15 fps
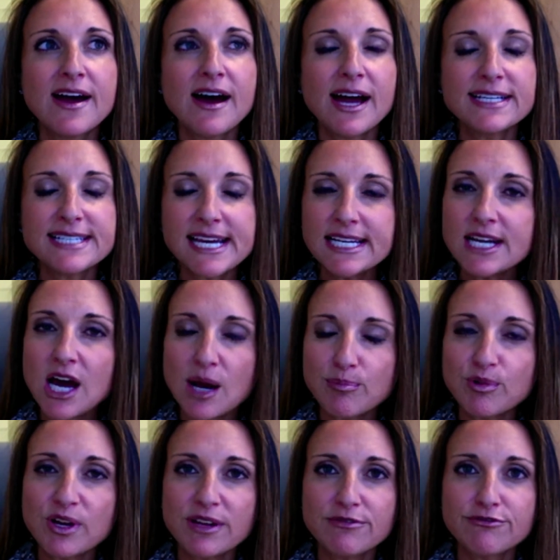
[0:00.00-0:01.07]
I tend to
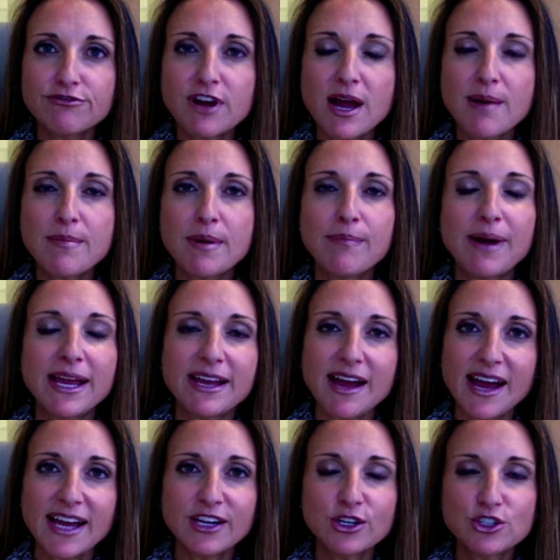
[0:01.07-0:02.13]
operate from my
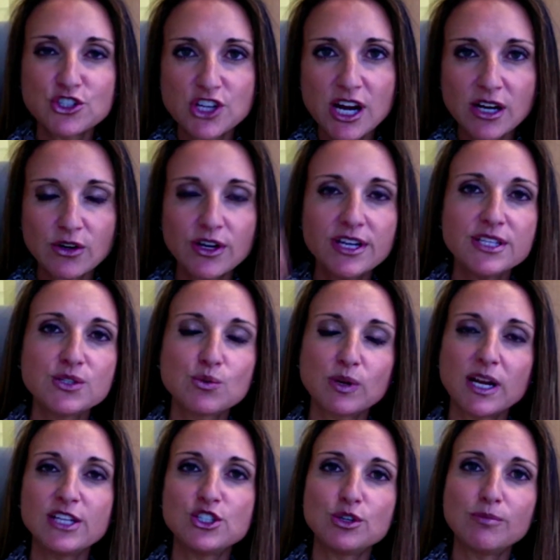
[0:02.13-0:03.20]
higher chakras when
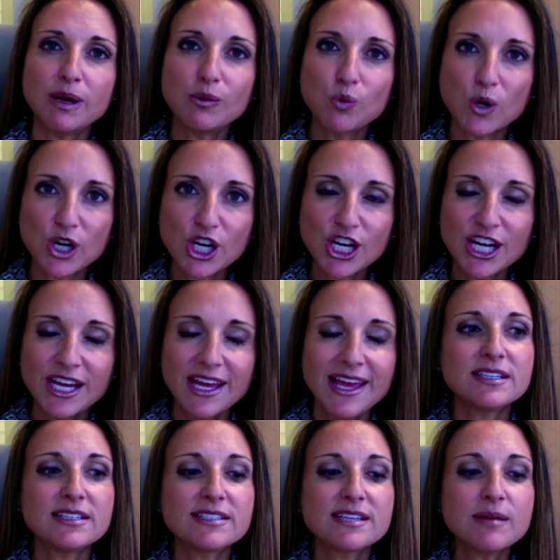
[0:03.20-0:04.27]
I do my work.
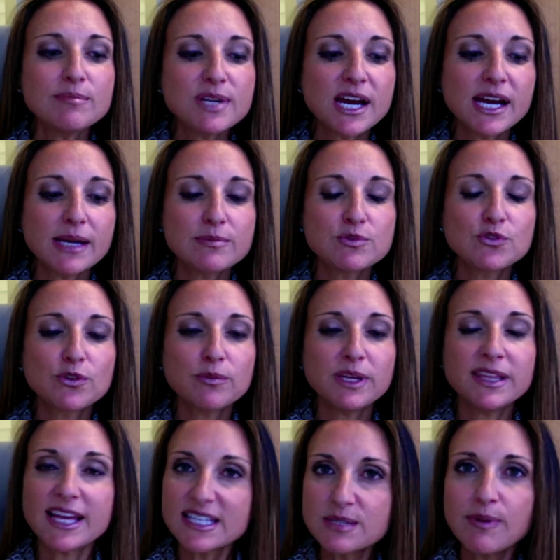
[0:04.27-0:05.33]
Sometimes for me,
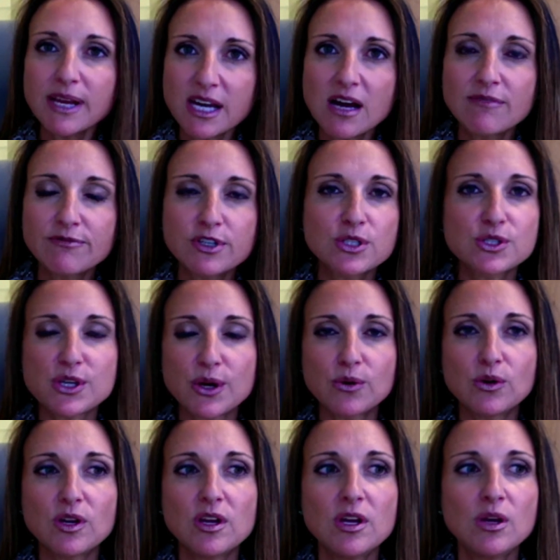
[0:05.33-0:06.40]
that's my comfort
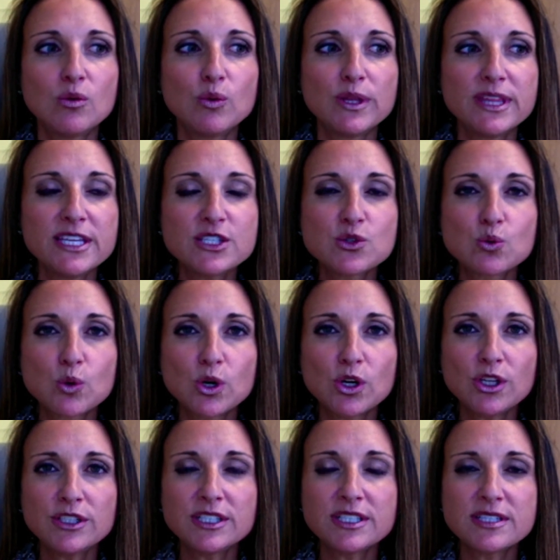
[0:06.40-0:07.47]
zone. When this
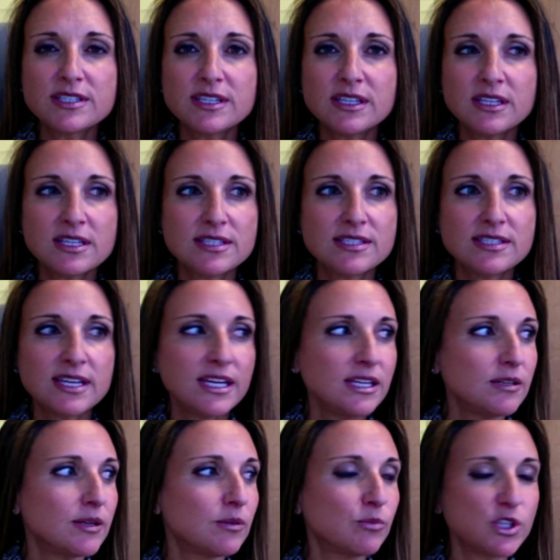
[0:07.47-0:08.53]
world is in the
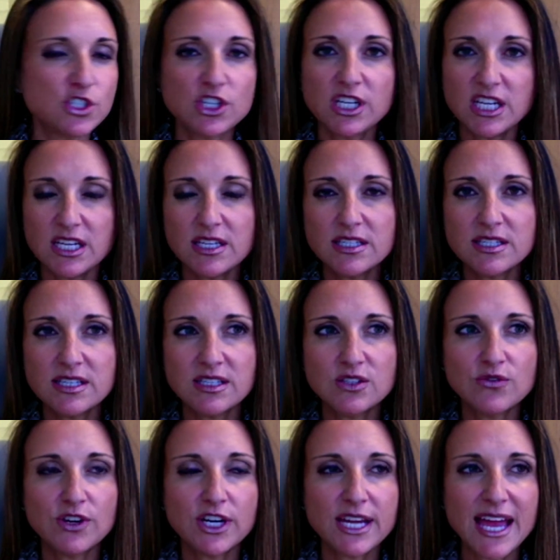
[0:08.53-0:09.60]
state in which it is, it's
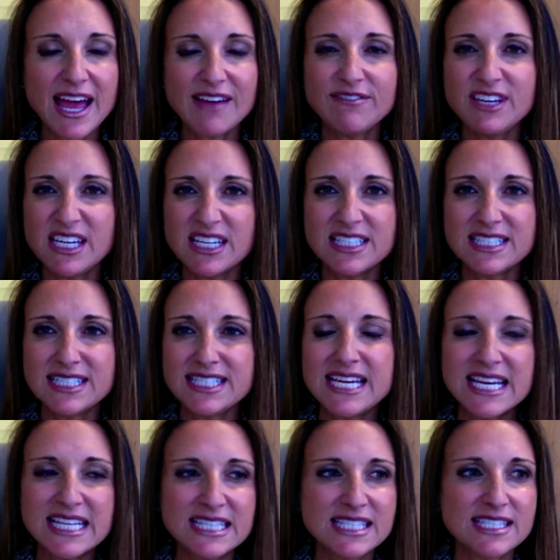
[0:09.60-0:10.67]
very heavy and
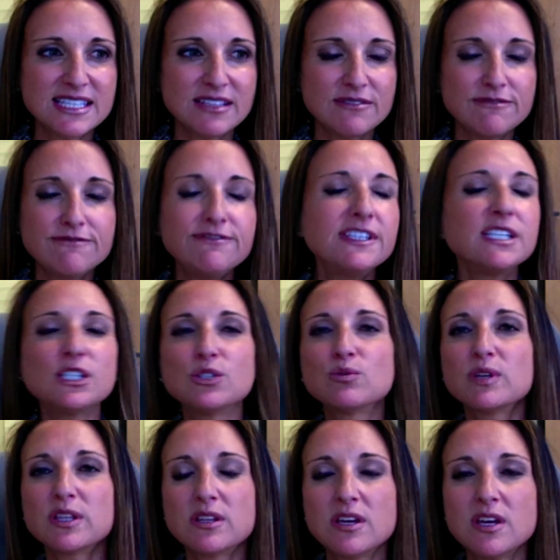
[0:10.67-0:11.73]
dense and filled with,